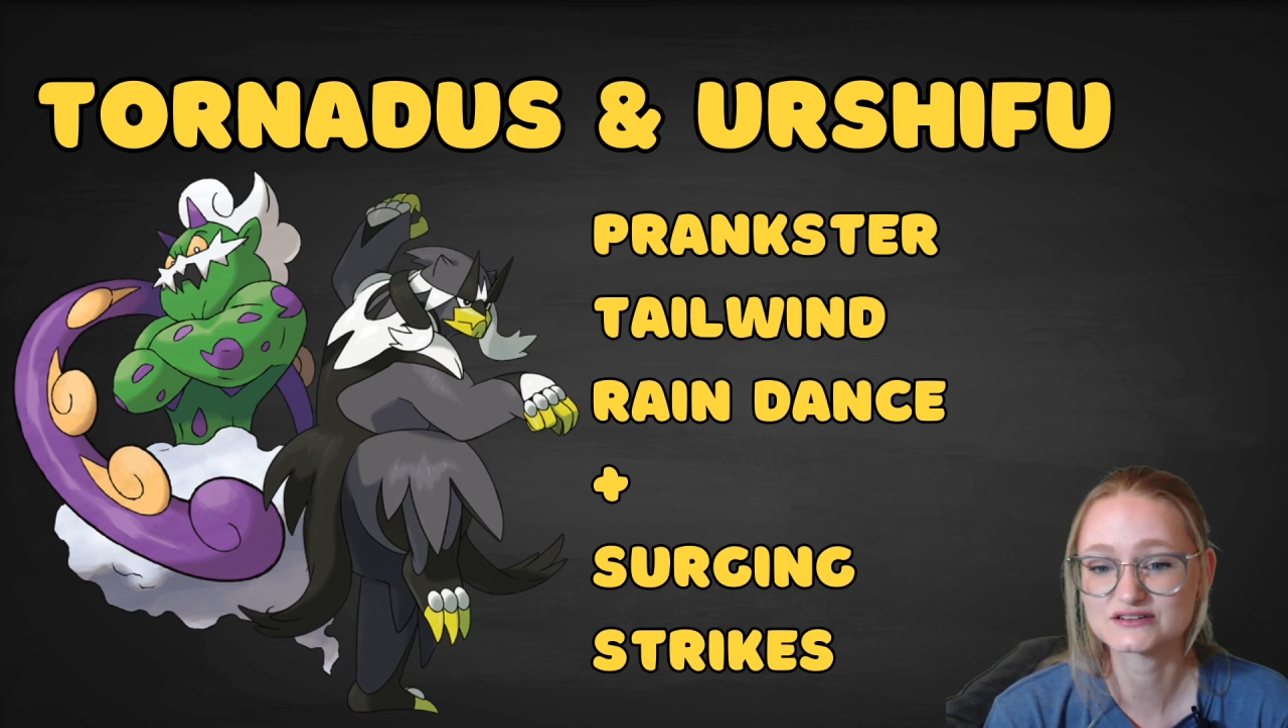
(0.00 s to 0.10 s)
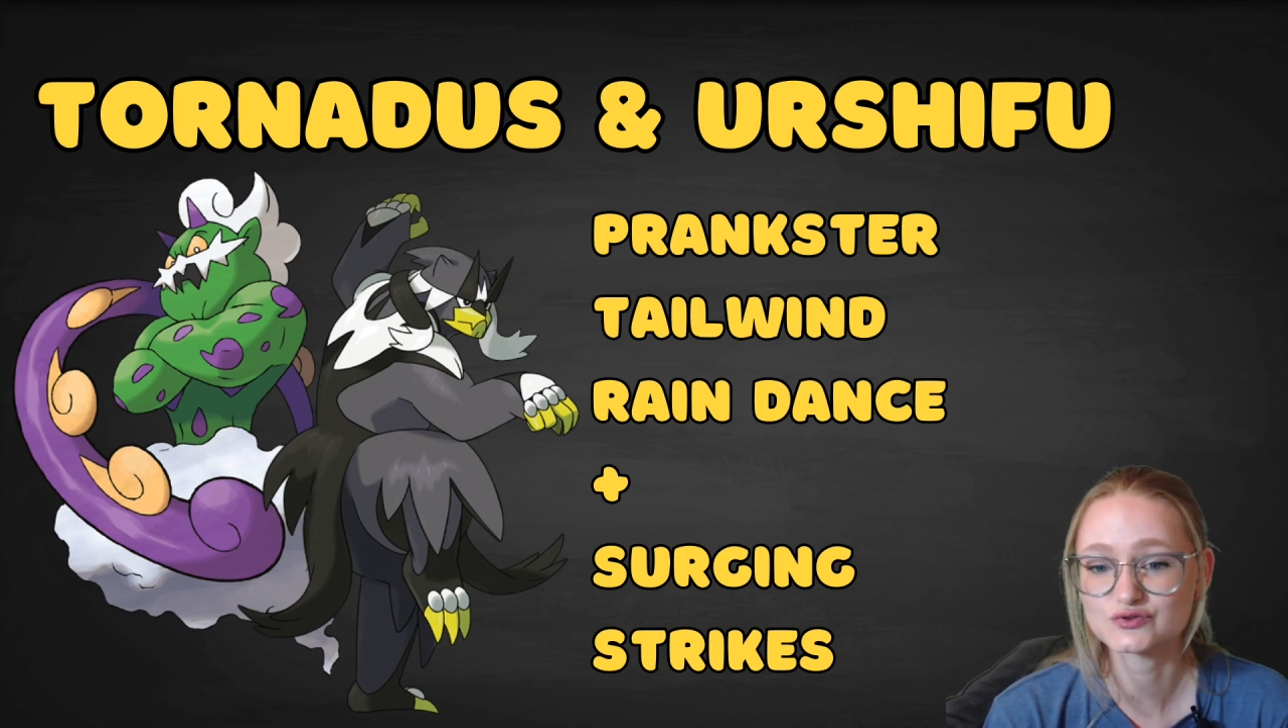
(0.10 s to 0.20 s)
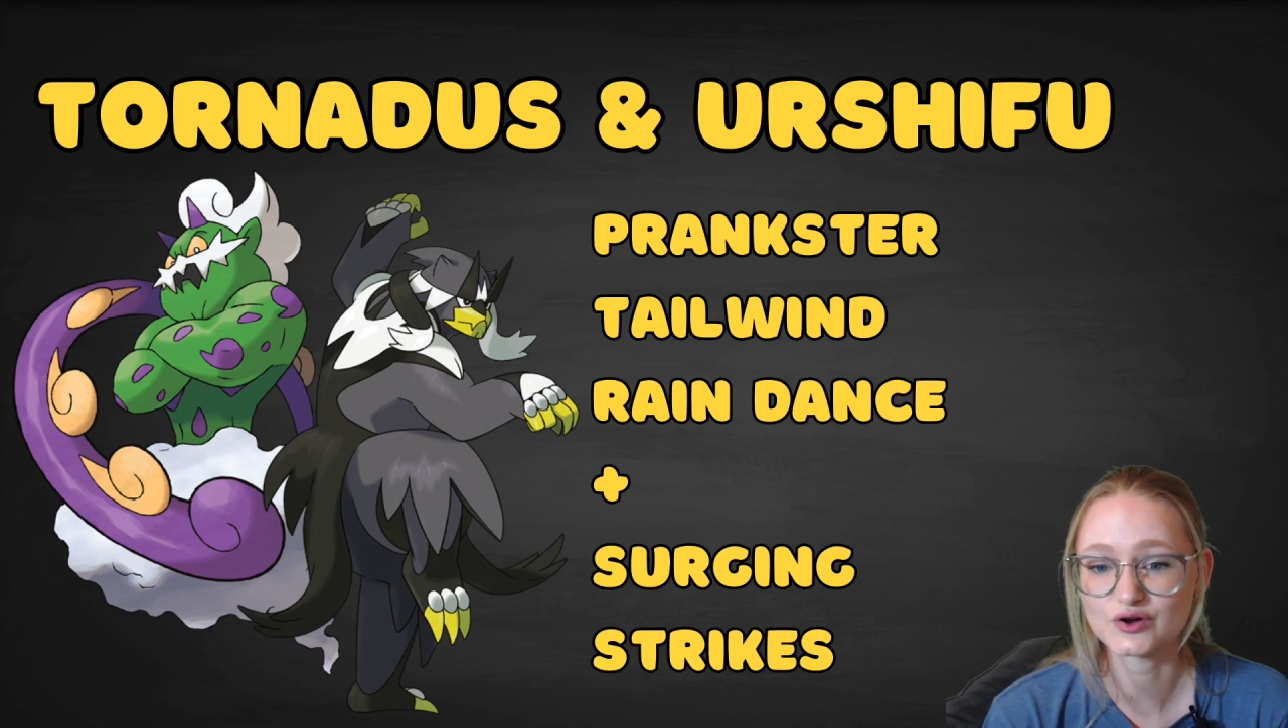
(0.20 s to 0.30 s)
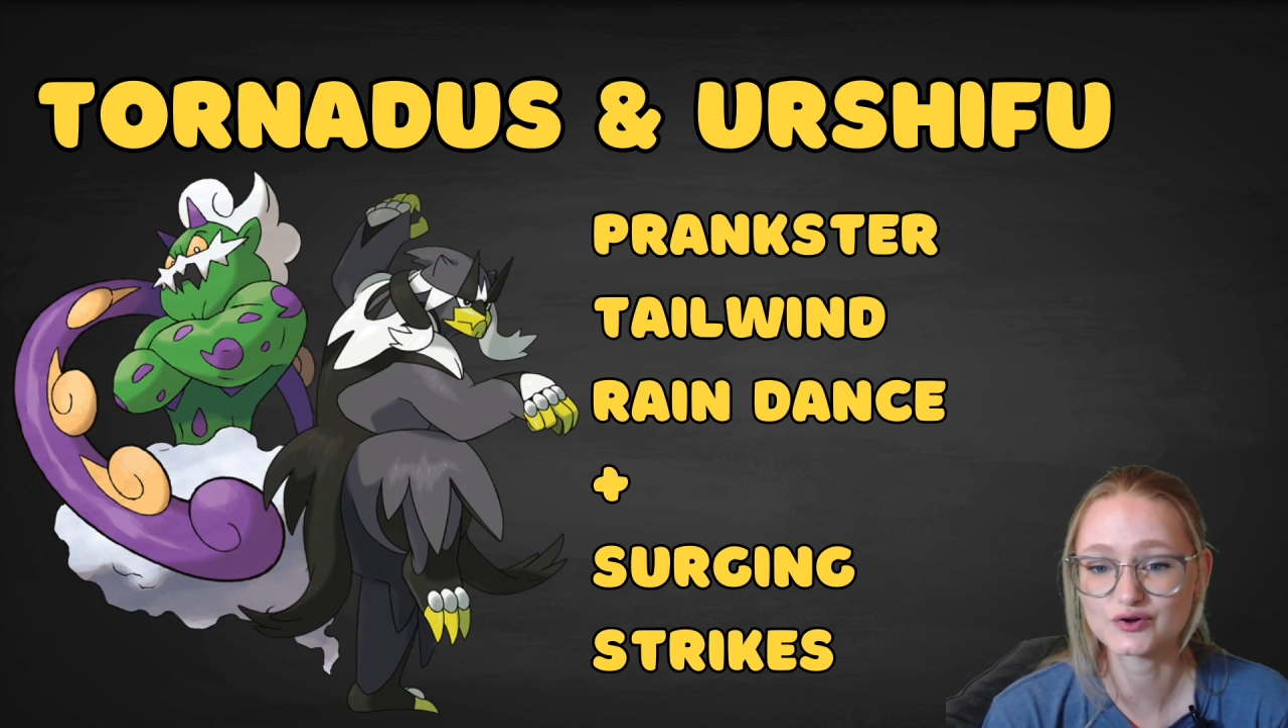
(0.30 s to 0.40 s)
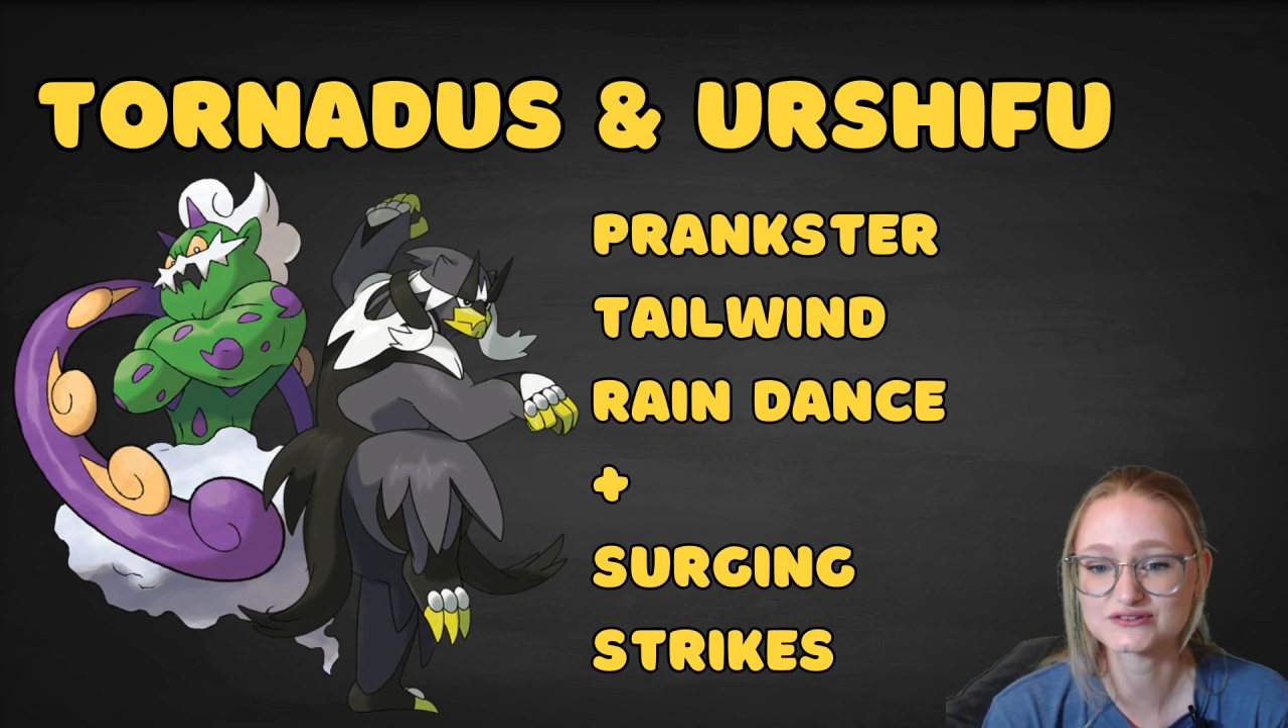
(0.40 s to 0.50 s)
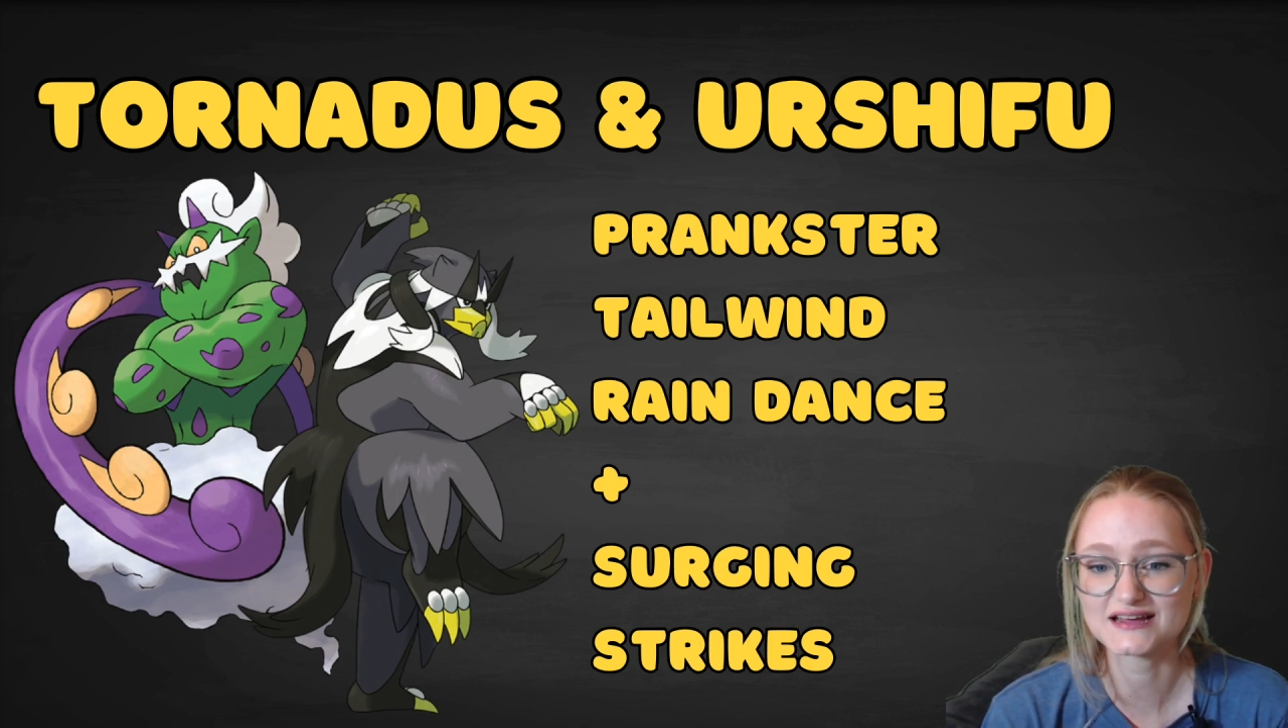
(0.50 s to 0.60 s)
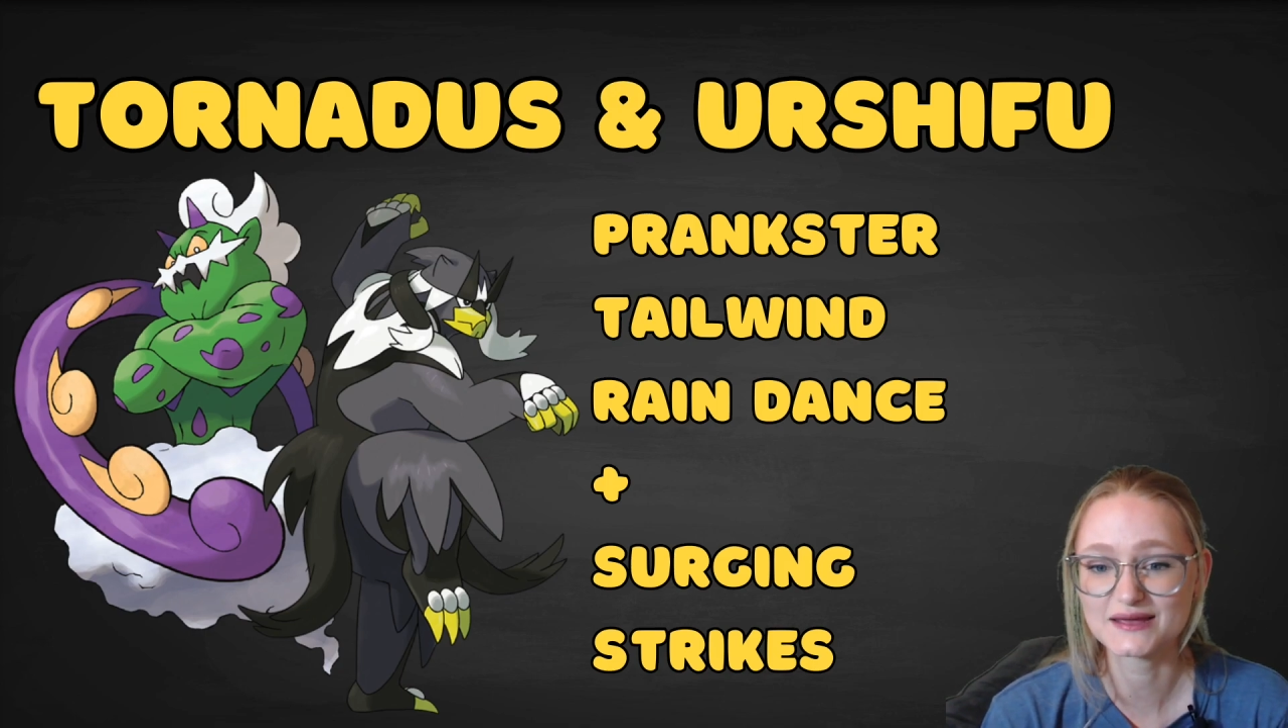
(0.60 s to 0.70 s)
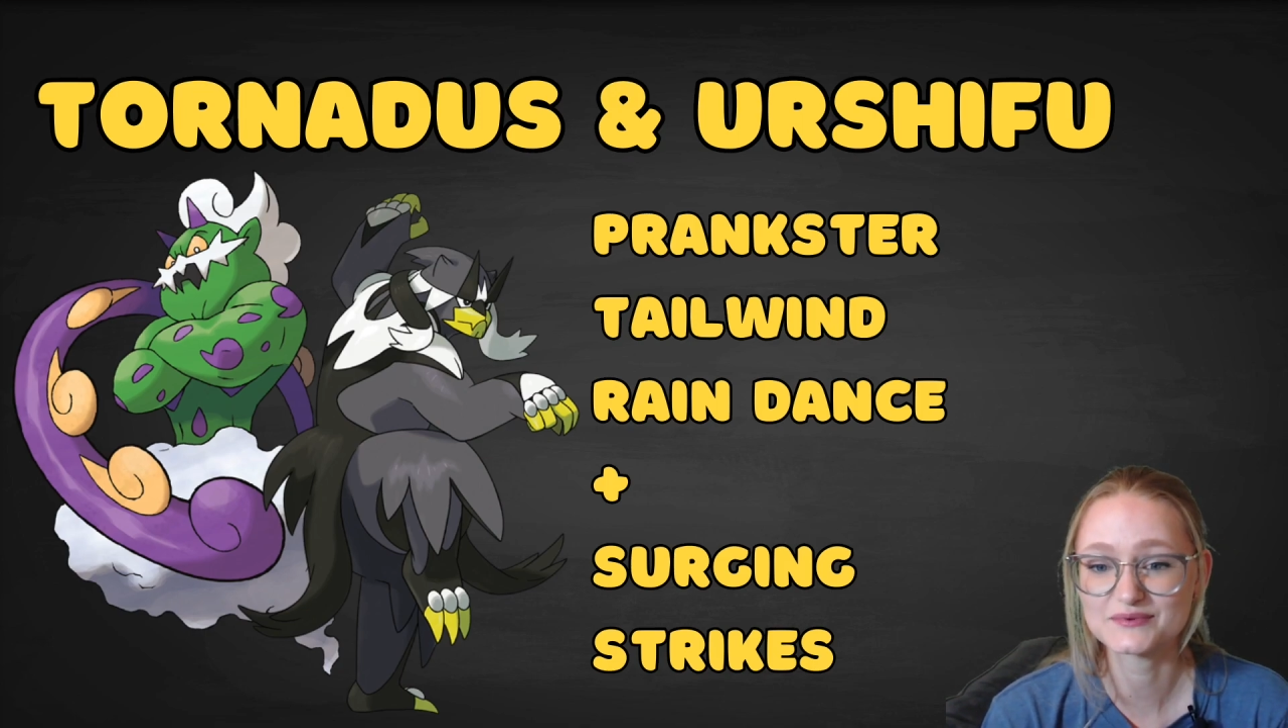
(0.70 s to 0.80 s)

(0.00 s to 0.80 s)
into a Ghost type,